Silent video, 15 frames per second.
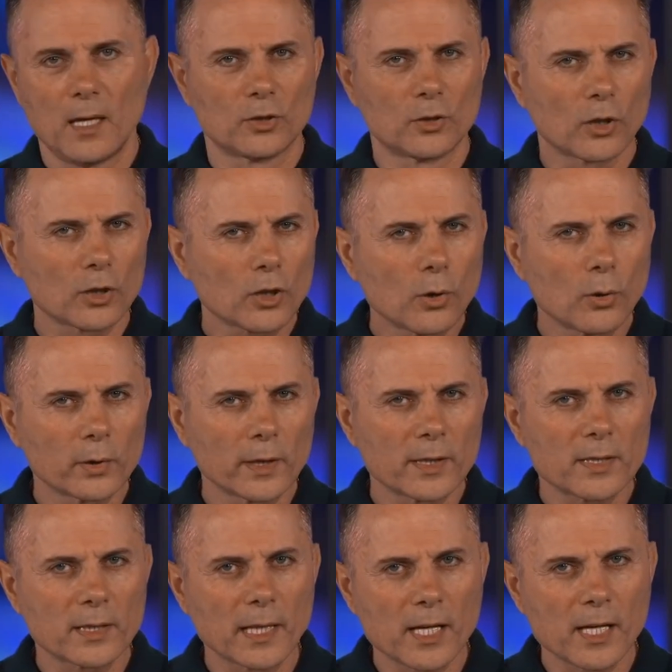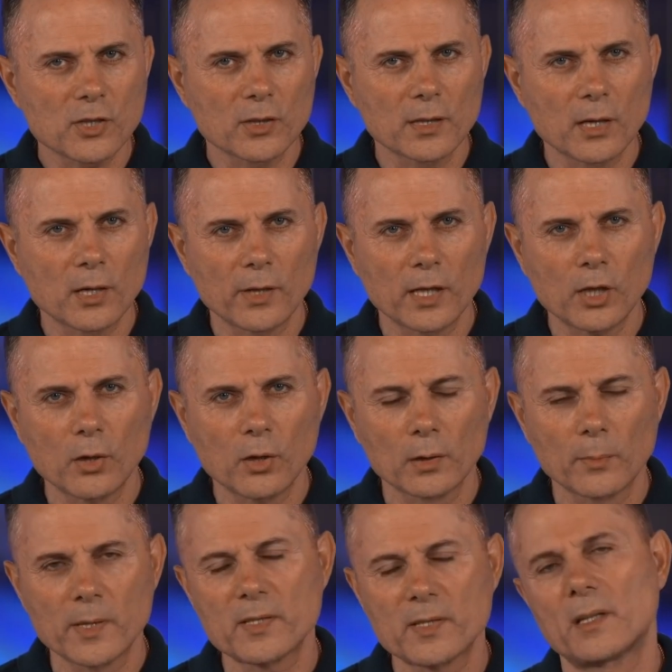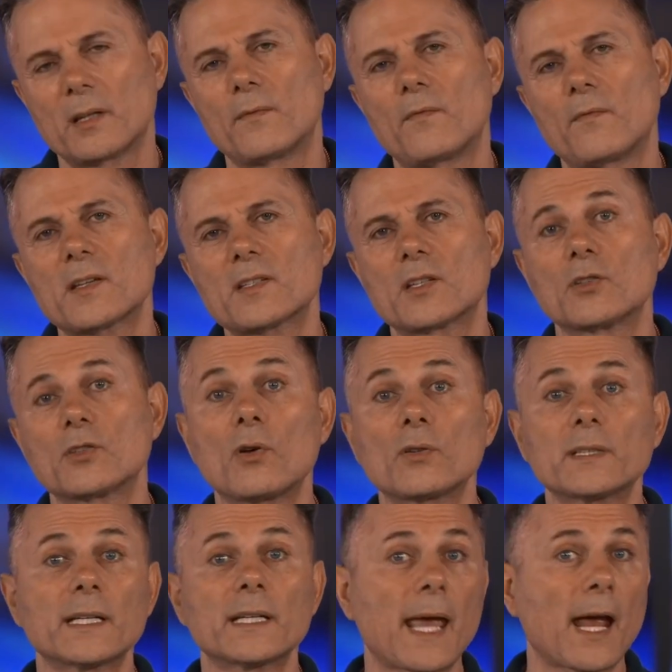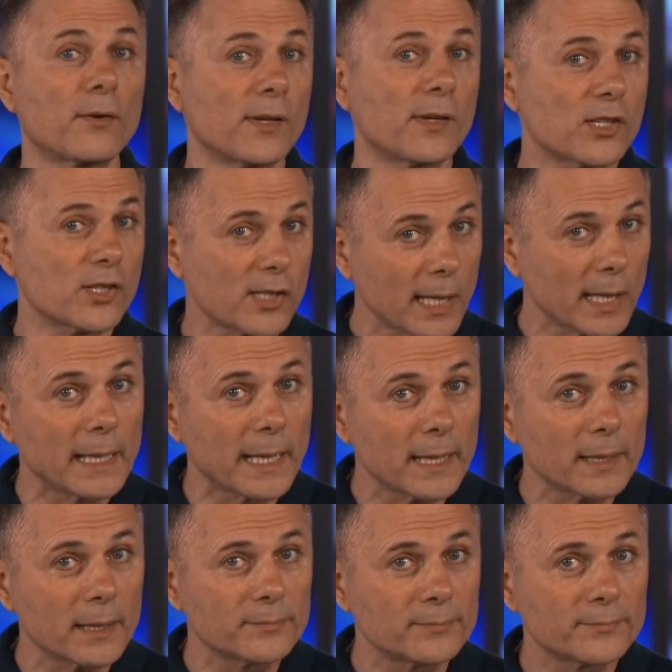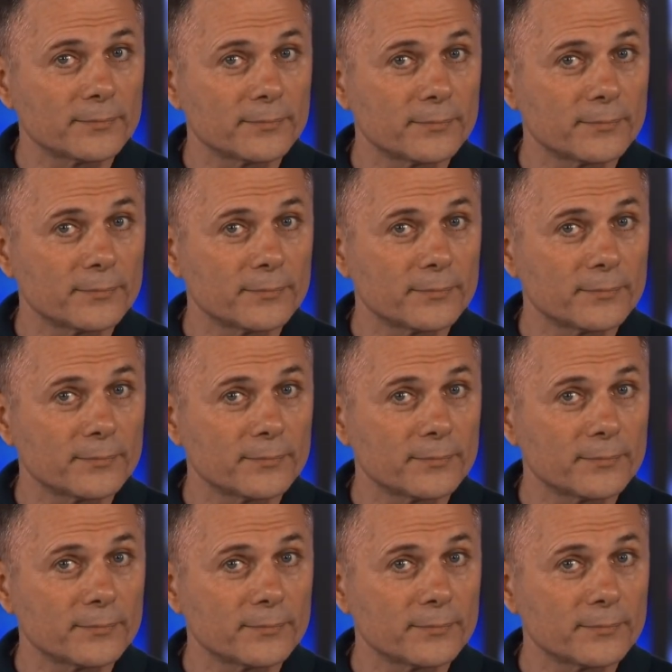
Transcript: Not according to legendary economist and investor Dr. Gary Shilling.